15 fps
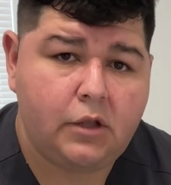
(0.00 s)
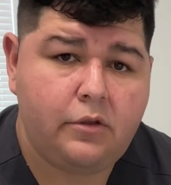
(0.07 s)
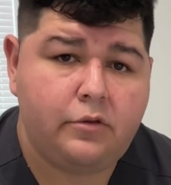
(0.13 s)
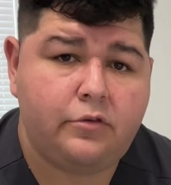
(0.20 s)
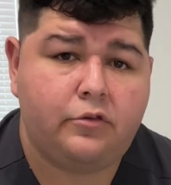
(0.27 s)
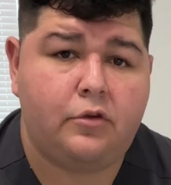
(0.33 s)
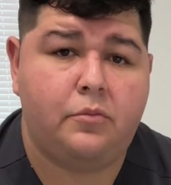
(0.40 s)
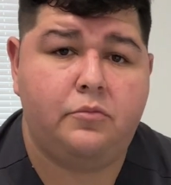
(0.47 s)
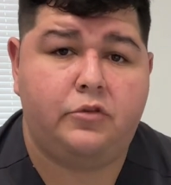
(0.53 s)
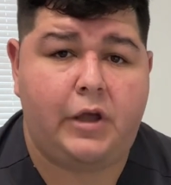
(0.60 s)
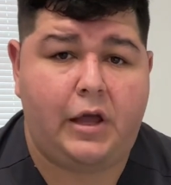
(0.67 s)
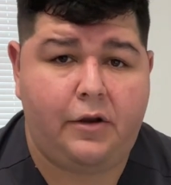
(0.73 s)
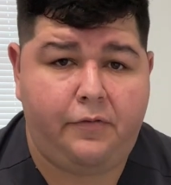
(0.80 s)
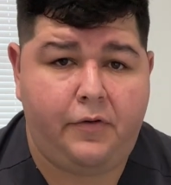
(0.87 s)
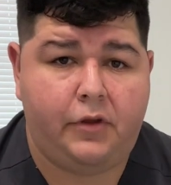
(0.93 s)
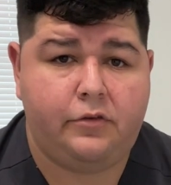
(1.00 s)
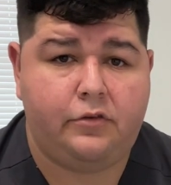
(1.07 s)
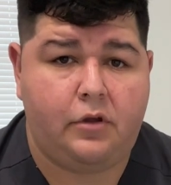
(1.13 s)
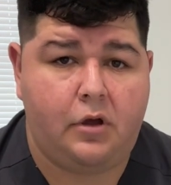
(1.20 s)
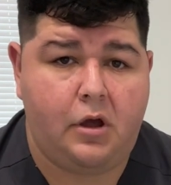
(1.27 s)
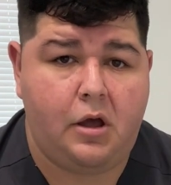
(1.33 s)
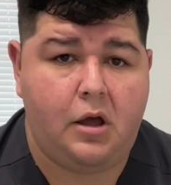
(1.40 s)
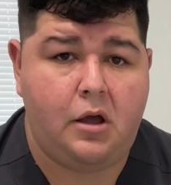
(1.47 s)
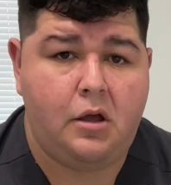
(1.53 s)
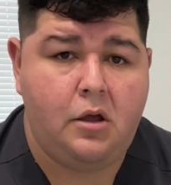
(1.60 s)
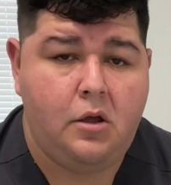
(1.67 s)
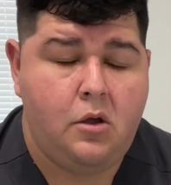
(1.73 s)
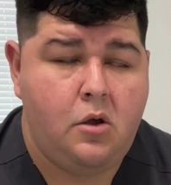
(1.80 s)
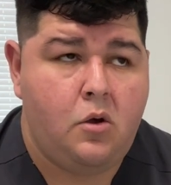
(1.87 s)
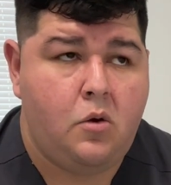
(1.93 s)
Some side effects
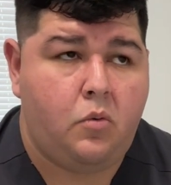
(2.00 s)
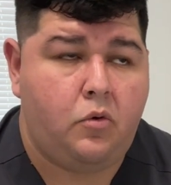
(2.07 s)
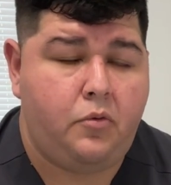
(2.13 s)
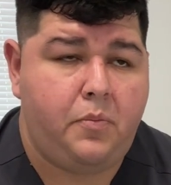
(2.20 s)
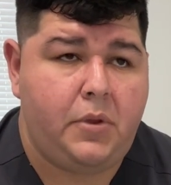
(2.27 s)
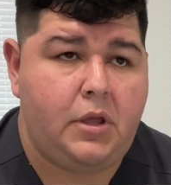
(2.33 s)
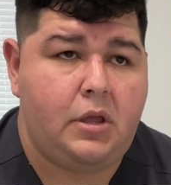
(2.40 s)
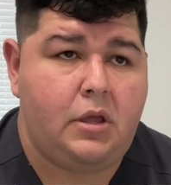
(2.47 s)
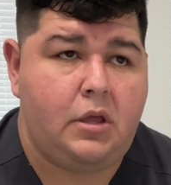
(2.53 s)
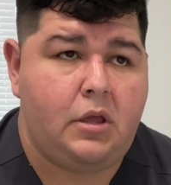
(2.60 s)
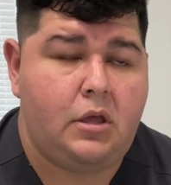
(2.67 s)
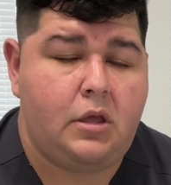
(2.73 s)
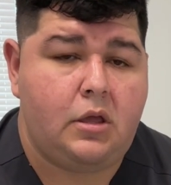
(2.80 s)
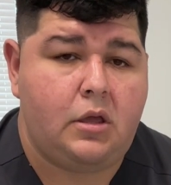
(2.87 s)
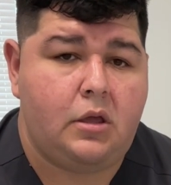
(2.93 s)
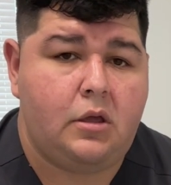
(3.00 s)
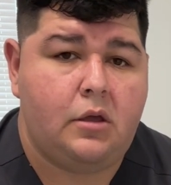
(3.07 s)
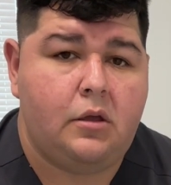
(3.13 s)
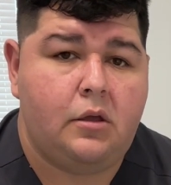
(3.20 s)
would be